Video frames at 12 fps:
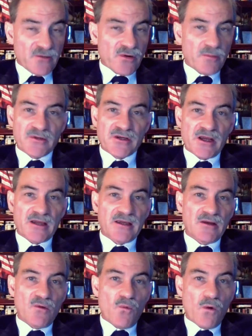triple
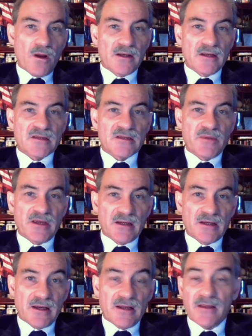checking what is being done.